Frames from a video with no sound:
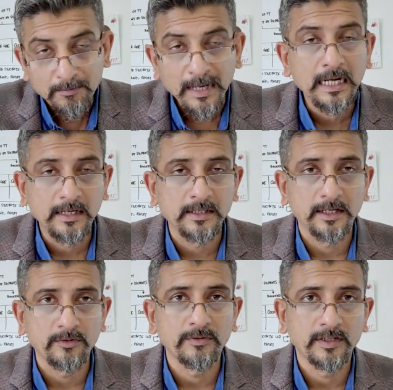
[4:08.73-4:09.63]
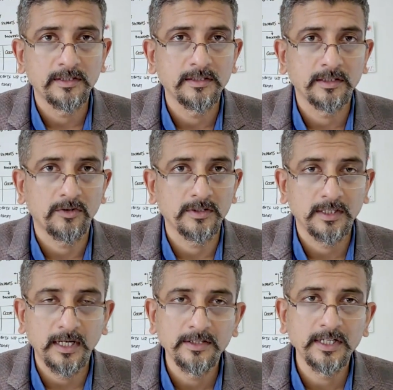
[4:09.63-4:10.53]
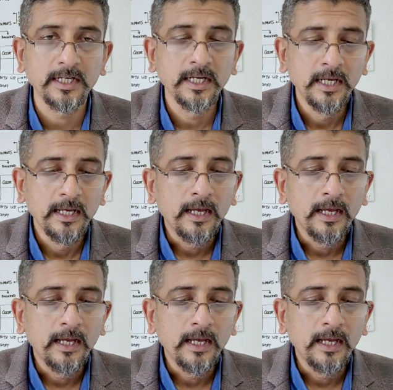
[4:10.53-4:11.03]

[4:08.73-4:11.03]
or many design universities across the country.